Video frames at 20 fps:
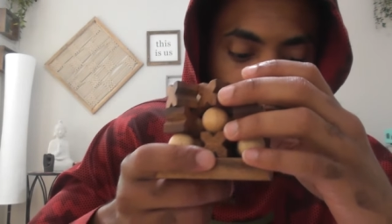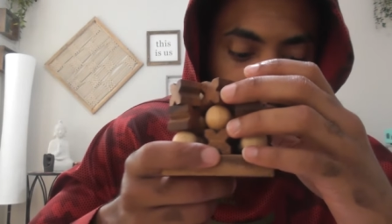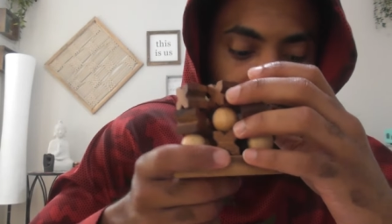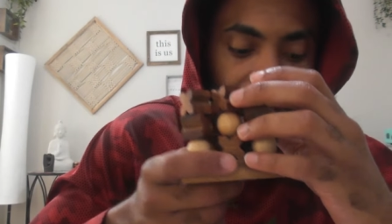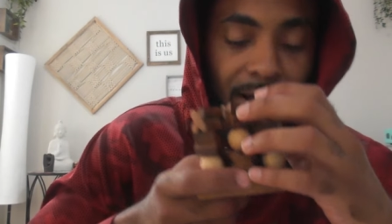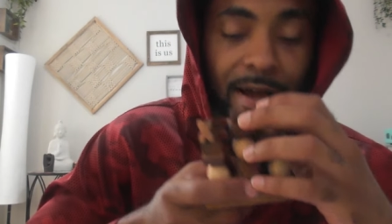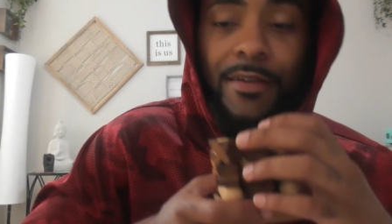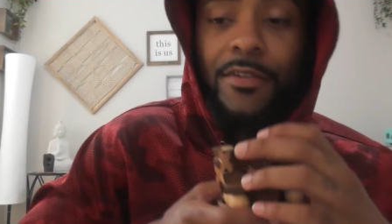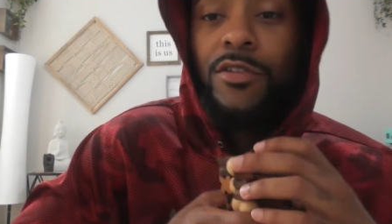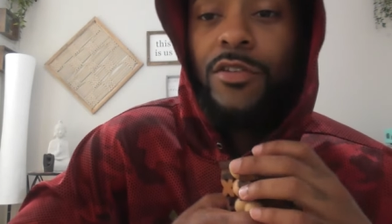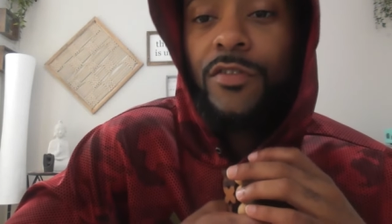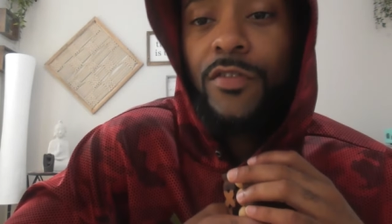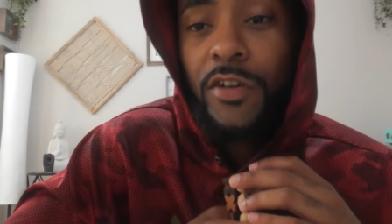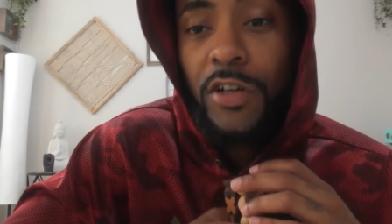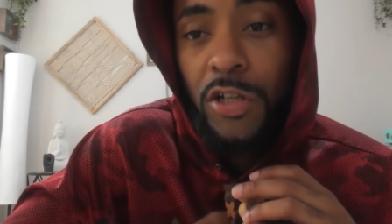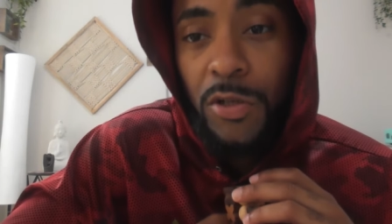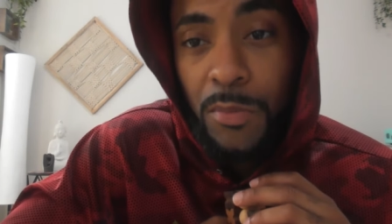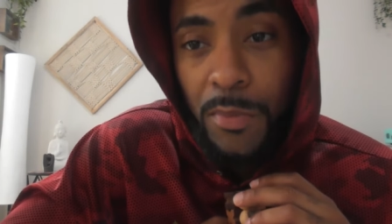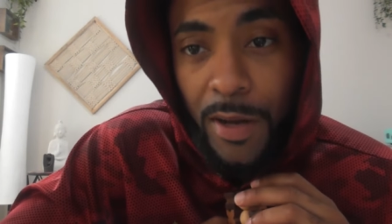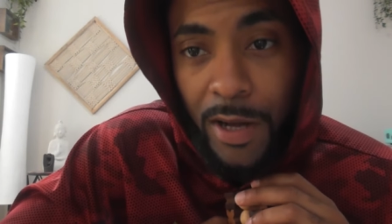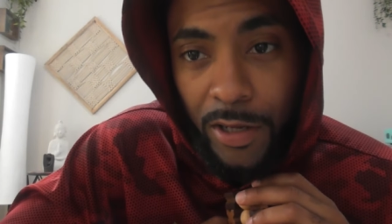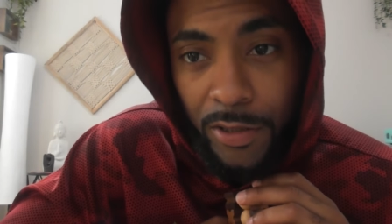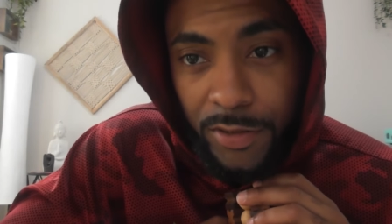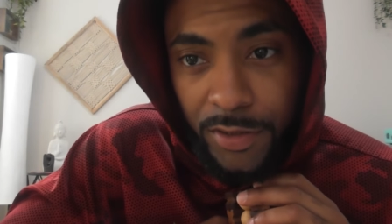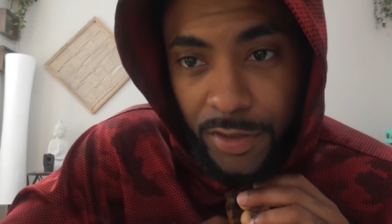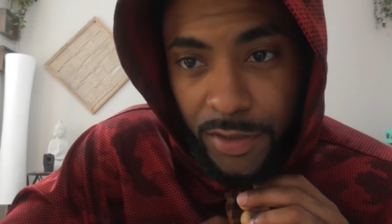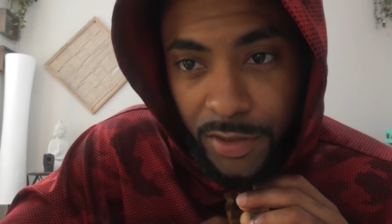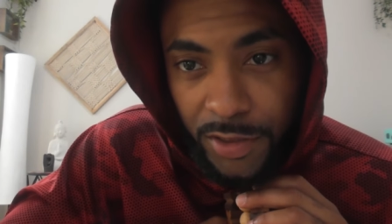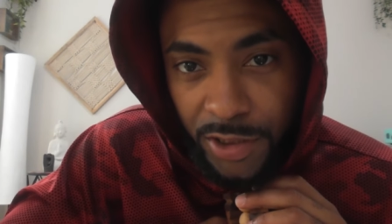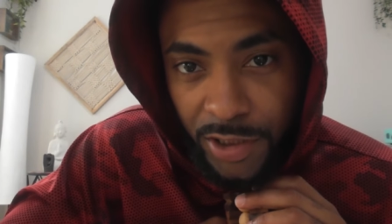How do you feel
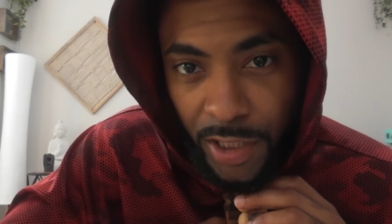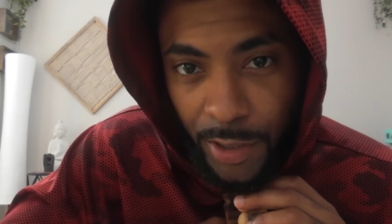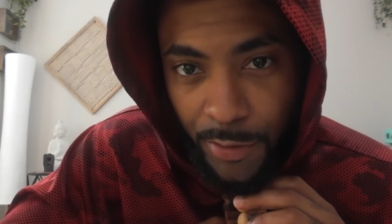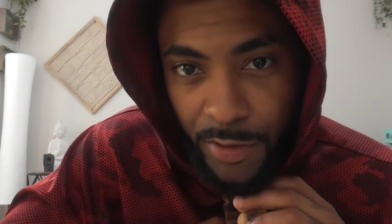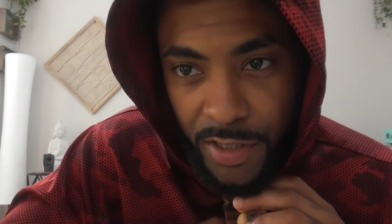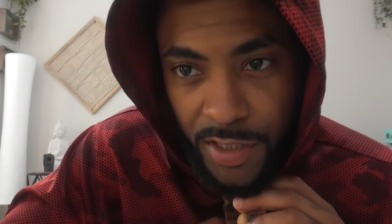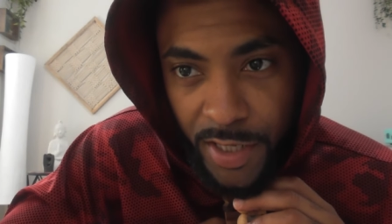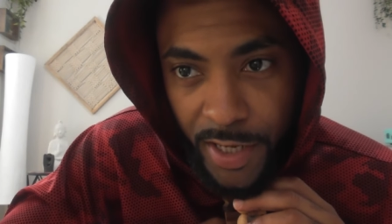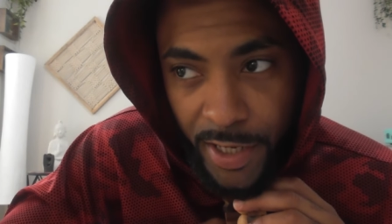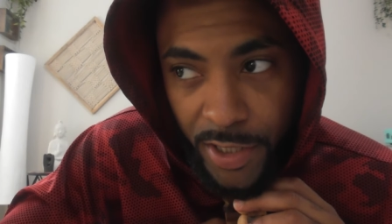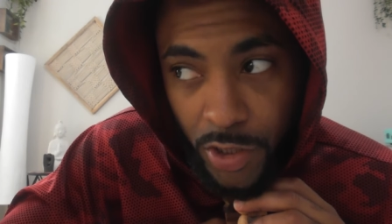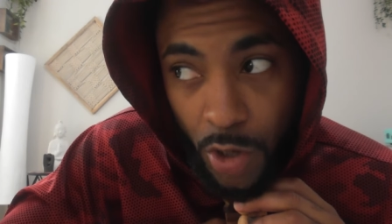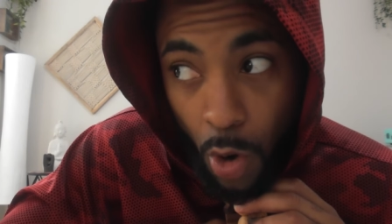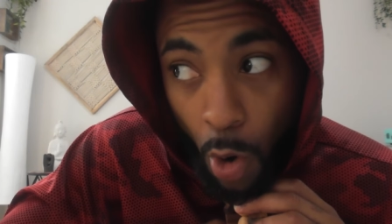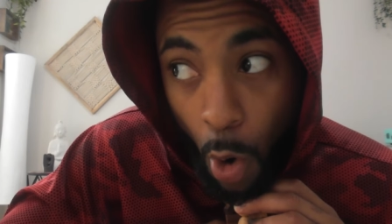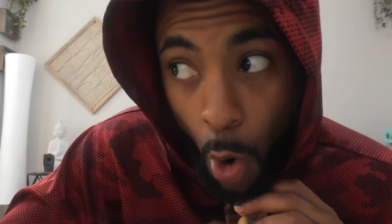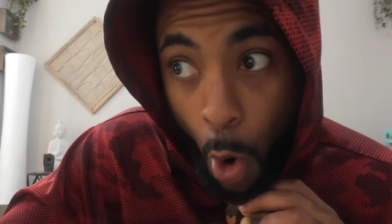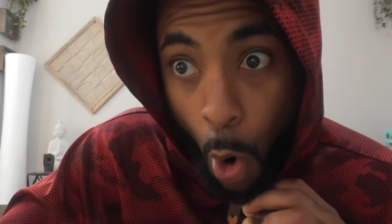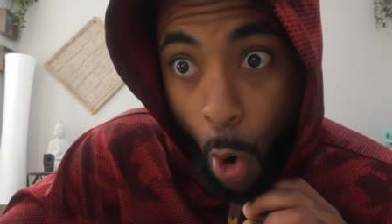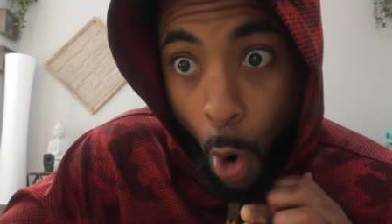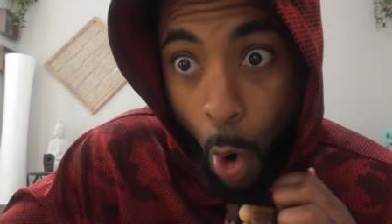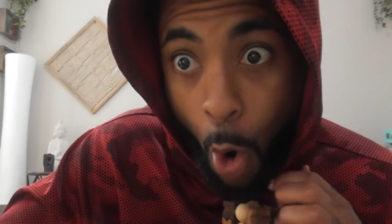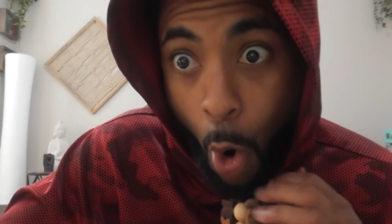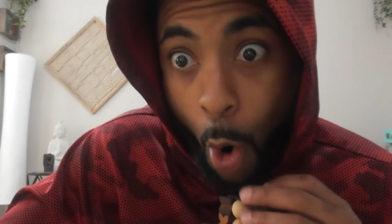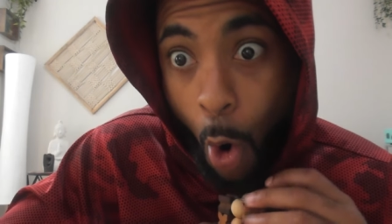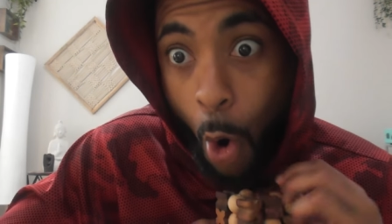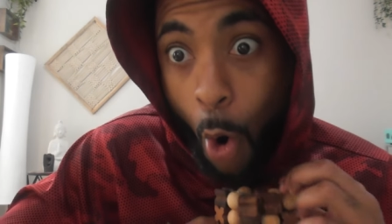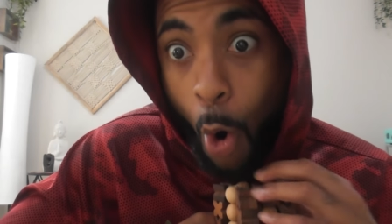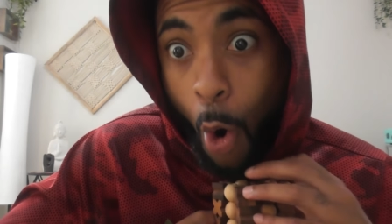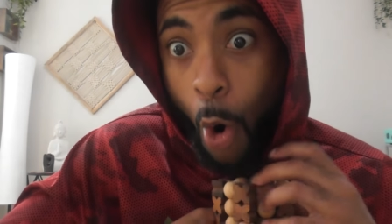about shower sex?
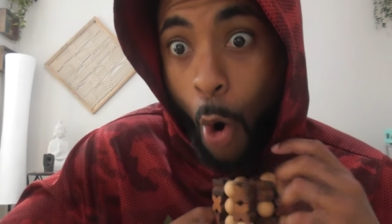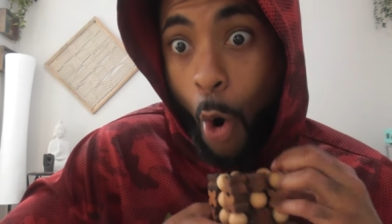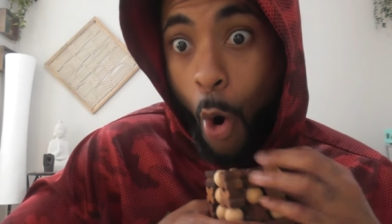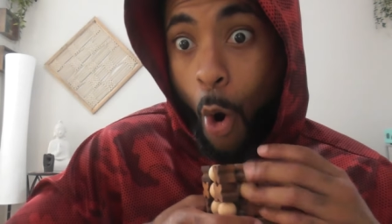Oh.